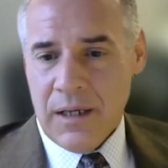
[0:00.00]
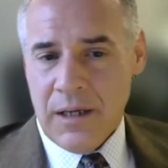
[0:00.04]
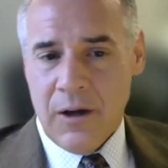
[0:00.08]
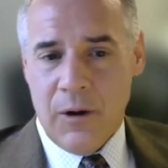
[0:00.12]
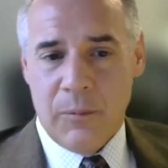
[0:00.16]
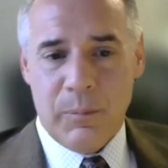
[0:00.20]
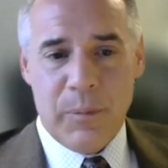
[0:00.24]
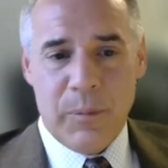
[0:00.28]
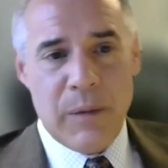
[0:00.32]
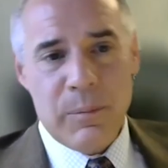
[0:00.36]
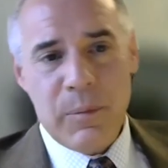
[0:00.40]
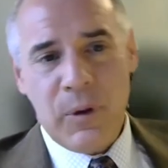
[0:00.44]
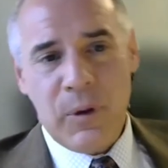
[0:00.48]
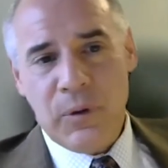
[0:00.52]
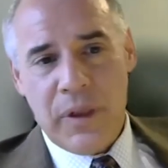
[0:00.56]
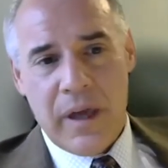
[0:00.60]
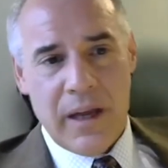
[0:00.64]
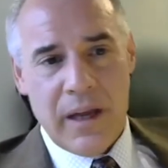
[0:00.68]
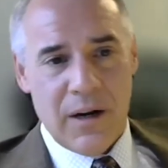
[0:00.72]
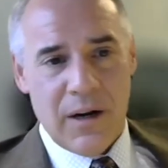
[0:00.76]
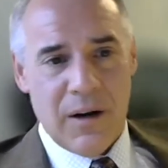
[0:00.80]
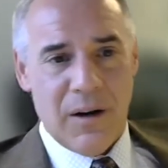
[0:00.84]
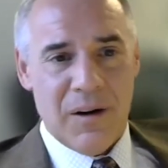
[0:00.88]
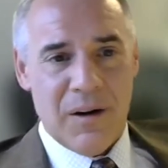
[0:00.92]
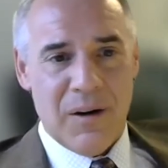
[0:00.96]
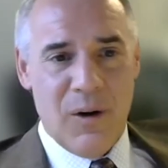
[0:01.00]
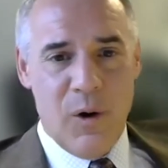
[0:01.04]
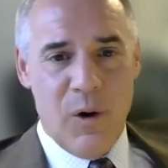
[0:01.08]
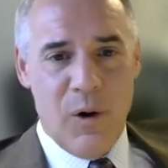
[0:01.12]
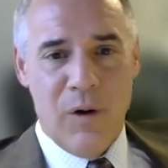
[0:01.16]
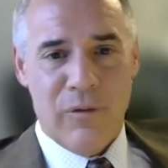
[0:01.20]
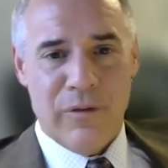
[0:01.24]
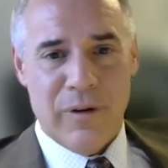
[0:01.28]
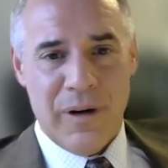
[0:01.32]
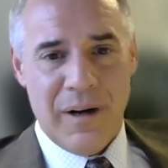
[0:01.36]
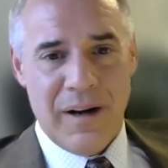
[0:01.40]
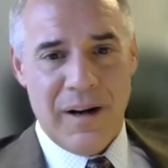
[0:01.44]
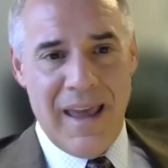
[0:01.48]
you know, people that are
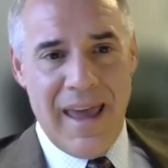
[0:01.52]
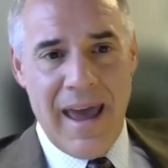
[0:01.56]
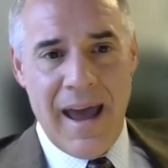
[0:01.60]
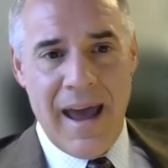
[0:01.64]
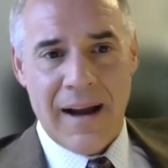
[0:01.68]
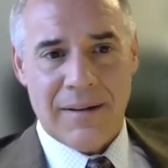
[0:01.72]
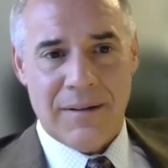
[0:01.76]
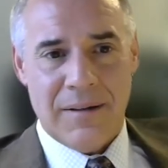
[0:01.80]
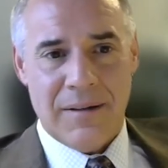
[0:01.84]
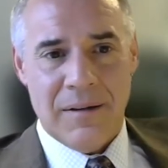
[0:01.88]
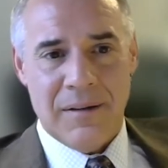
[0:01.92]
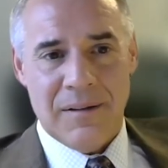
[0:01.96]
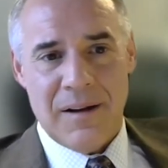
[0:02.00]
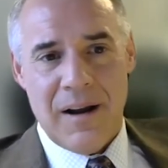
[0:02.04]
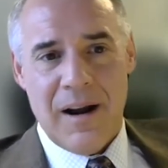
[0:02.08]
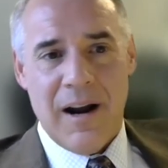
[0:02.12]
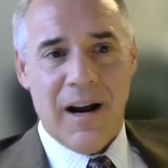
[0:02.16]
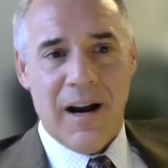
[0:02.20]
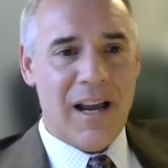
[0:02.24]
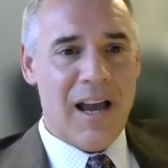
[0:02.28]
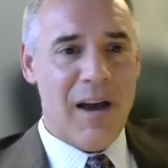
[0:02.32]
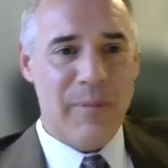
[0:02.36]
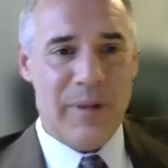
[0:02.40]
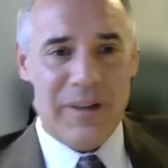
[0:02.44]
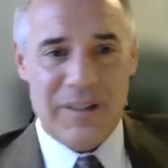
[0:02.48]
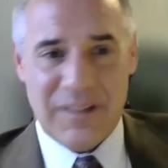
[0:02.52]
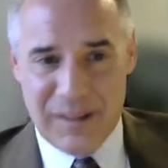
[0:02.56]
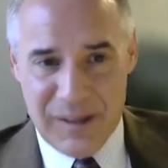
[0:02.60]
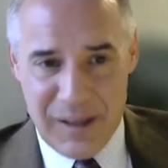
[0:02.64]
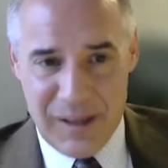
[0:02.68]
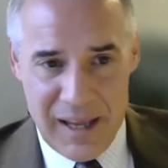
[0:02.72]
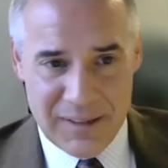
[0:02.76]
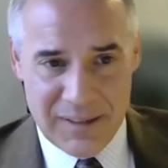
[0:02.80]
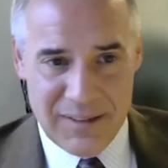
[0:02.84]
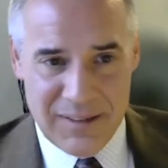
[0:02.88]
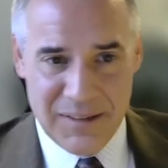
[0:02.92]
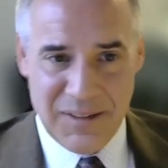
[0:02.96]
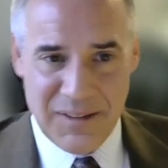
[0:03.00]
over in Acton are coming to
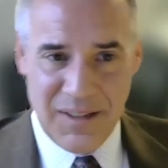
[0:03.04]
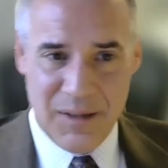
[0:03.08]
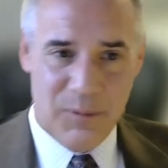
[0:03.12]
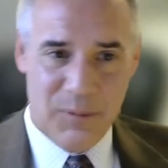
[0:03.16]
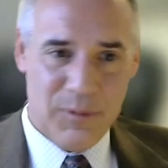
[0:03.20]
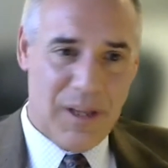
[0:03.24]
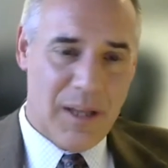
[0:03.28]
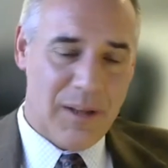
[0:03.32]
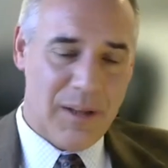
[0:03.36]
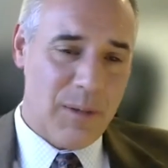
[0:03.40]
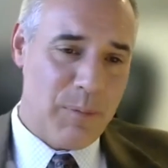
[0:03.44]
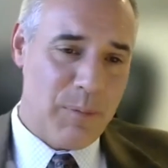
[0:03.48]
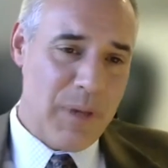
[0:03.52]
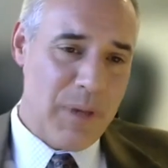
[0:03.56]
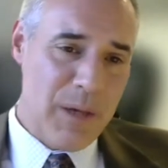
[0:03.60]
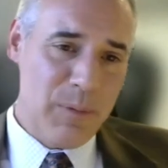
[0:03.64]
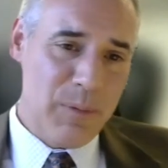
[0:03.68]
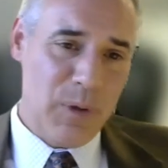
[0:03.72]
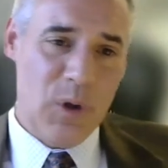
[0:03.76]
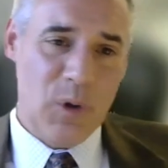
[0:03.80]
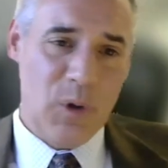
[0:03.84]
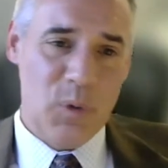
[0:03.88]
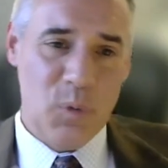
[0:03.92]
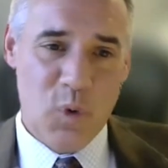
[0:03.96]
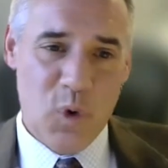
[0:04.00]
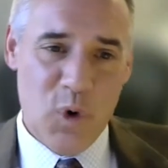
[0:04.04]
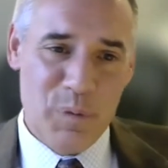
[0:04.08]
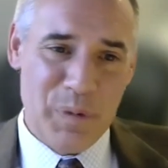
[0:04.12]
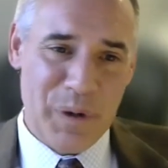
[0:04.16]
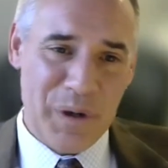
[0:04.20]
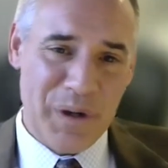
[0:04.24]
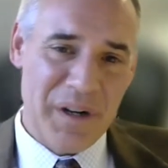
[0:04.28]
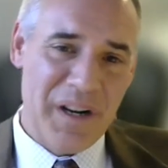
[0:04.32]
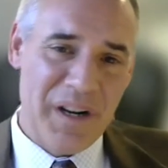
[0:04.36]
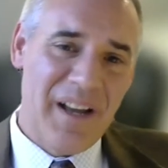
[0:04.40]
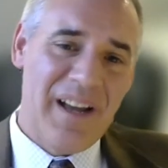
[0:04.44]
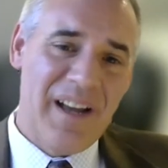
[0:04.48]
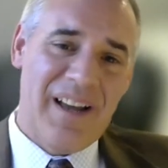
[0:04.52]
Lexington, that the people in
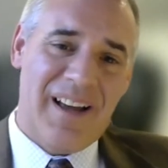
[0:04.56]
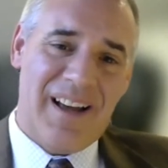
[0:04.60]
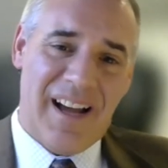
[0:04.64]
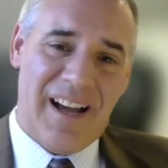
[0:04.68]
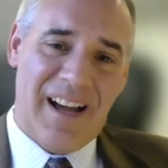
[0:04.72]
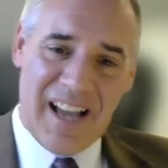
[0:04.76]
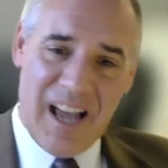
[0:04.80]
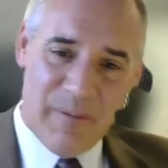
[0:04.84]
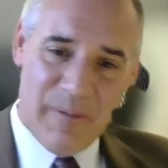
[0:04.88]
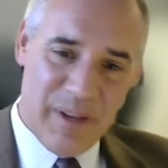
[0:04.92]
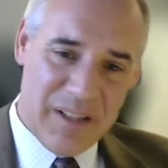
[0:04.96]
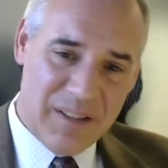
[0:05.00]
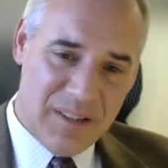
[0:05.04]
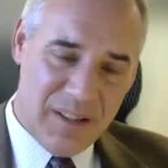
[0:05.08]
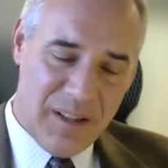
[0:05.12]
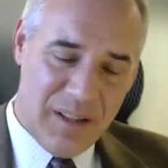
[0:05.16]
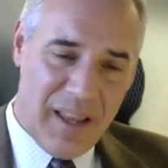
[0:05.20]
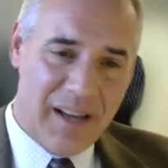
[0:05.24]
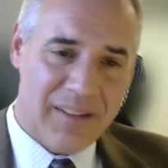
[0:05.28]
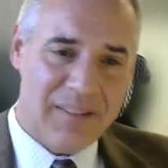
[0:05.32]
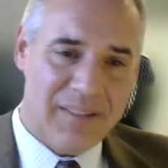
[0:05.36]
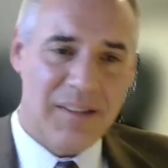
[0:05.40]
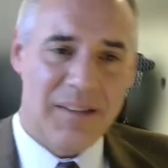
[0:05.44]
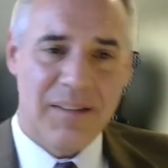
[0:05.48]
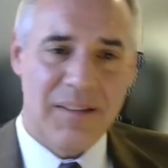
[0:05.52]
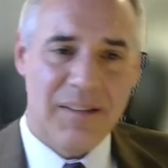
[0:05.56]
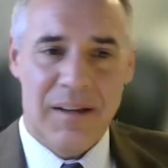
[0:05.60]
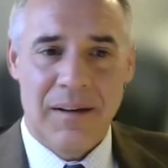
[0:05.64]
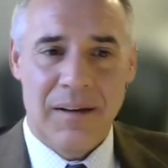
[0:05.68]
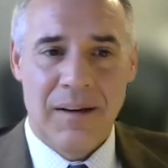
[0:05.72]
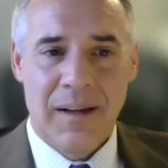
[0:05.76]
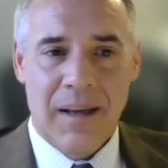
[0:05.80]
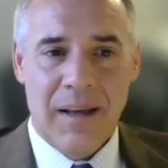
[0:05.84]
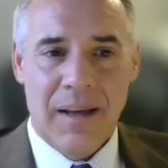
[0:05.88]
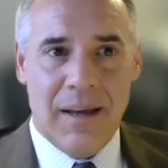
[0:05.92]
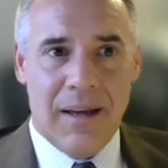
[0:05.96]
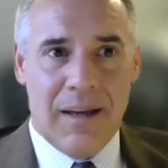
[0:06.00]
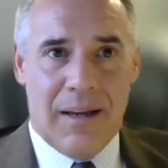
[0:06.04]
Woburn coming to Lexington.
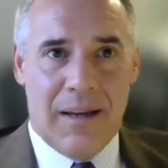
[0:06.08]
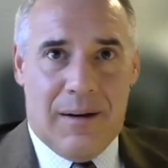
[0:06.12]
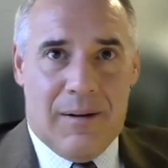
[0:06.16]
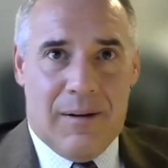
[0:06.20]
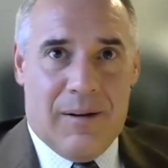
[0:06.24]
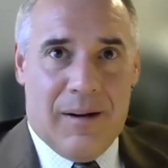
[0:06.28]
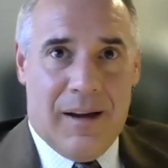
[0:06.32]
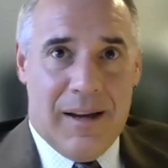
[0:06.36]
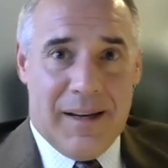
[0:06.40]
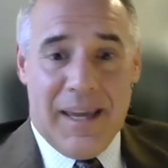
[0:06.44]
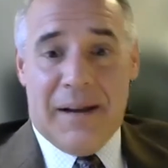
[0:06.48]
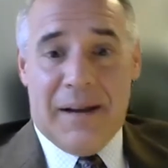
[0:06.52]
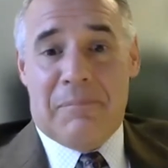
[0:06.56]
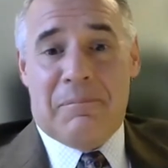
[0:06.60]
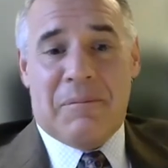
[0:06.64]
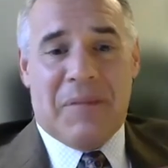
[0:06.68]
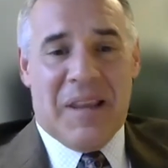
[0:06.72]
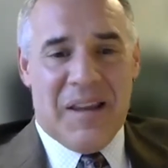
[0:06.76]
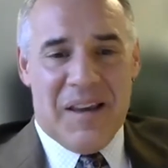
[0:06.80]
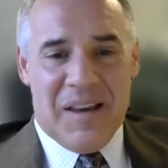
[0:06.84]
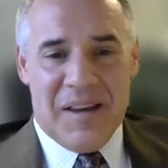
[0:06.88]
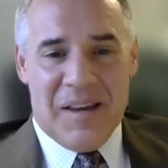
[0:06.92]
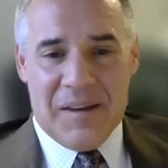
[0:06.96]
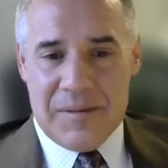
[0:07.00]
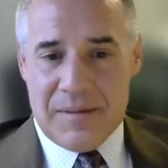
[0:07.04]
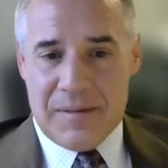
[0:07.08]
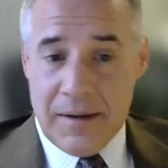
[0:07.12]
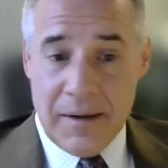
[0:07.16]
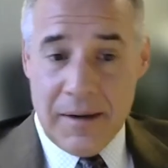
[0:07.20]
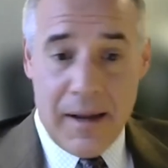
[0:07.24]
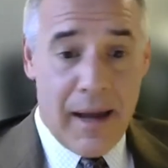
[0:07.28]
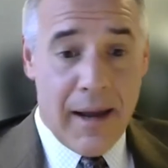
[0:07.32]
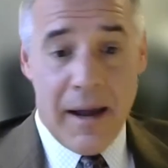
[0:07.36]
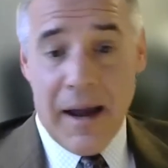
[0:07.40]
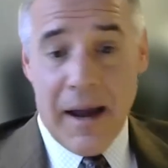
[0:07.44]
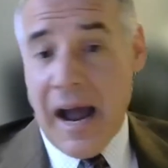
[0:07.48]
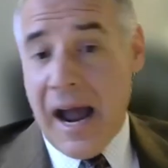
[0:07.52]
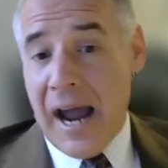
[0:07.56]
You know, again,
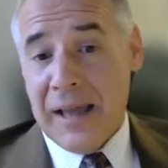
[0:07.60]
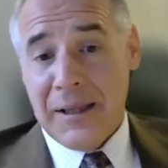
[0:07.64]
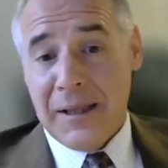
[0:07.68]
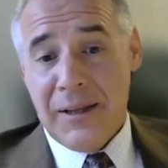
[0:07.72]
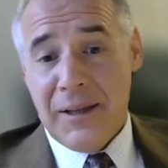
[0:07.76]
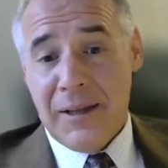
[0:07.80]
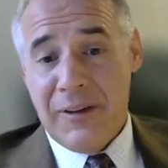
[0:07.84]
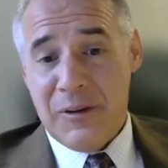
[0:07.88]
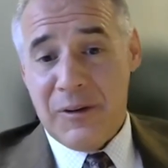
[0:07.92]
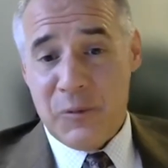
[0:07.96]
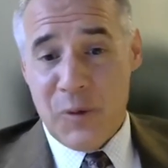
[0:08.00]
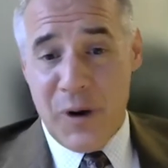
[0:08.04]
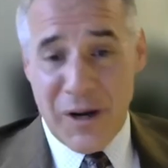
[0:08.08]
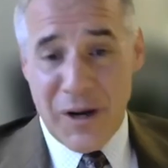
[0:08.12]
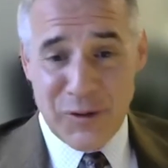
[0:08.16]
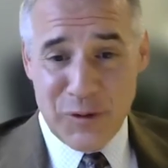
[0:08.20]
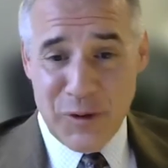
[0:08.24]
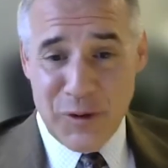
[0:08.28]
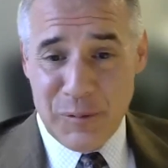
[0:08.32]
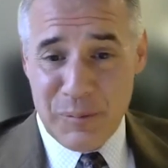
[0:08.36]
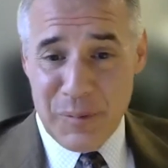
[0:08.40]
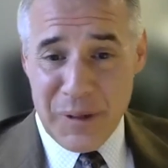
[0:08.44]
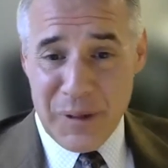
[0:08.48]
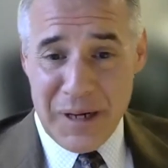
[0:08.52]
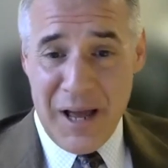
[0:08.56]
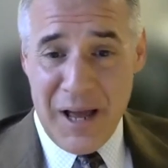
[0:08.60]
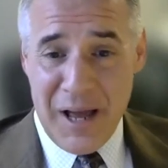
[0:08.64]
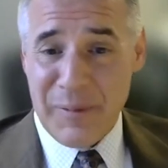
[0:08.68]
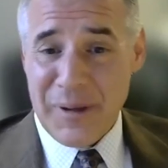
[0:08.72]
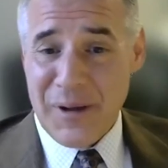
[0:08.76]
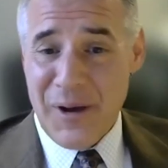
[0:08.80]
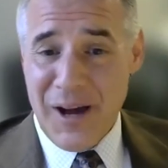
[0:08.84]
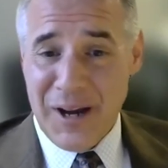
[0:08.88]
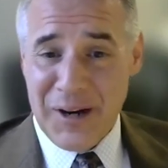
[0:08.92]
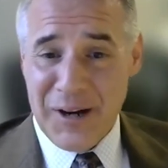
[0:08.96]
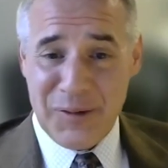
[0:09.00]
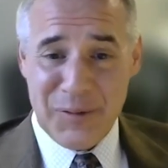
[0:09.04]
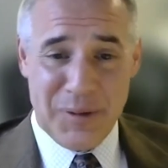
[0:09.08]
Sandhya, I live in Westford, but I'll
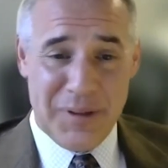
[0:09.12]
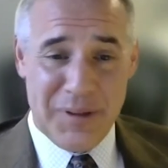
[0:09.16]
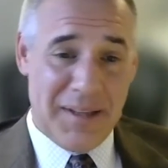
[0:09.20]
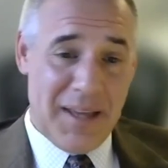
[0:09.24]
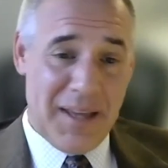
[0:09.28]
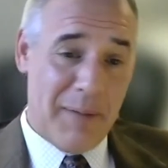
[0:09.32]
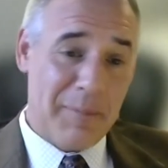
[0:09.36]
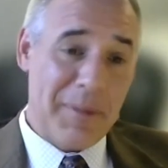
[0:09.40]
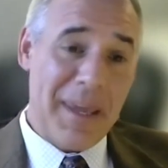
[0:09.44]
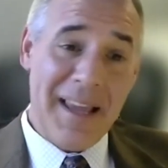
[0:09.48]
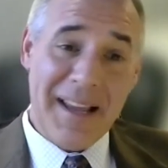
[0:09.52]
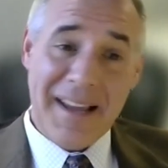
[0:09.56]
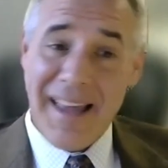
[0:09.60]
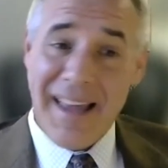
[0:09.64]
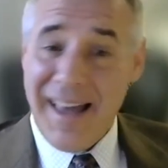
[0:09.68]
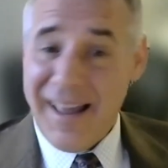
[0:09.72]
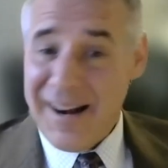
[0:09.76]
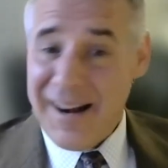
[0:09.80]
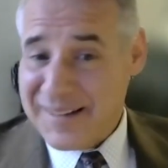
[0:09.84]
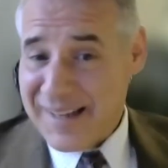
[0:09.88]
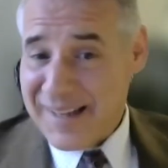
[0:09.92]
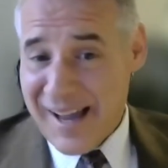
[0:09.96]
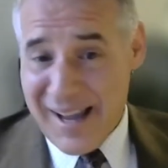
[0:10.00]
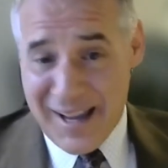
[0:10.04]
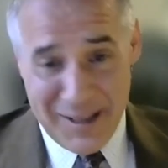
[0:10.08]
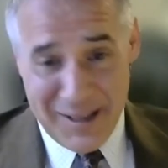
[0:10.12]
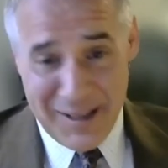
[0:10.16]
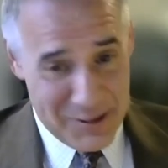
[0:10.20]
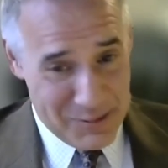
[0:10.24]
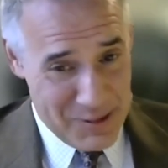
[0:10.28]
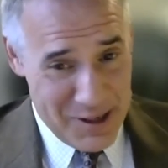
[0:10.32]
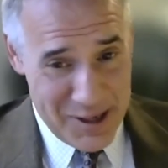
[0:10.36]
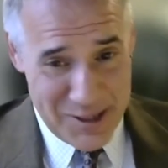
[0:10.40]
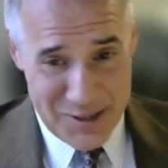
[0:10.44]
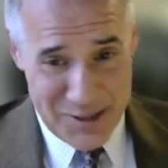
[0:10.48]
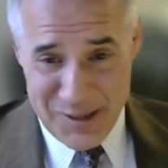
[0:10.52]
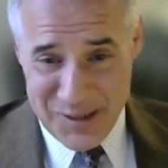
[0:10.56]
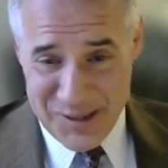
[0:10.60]
be honest with you, I'm getting kind of tired of the
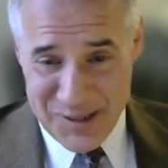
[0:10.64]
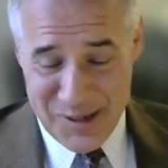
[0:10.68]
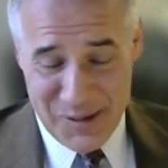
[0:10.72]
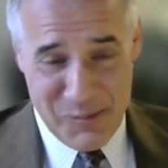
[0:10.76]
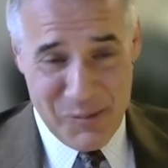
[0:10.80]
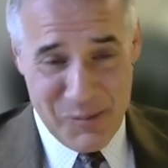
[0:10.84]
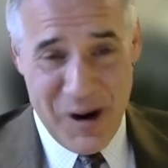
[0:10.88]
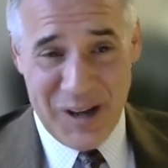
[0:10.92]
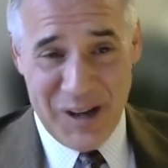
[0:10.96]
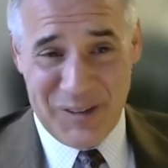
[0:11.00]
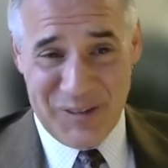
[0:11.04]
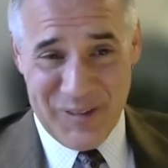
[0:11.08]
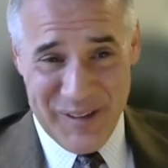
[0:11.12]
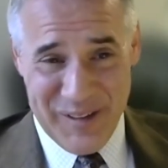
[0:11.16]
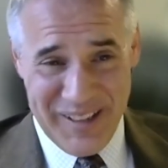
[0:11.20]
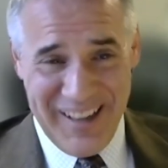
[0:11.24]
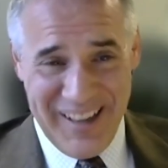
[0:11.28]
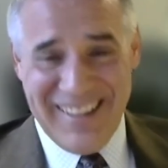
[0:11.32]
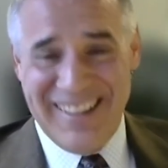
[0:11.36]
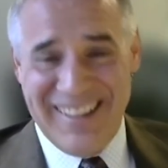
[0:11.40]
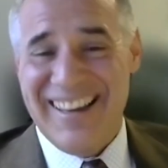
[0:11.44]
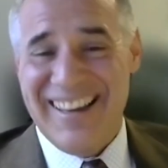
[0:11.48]
restaurants in Westford.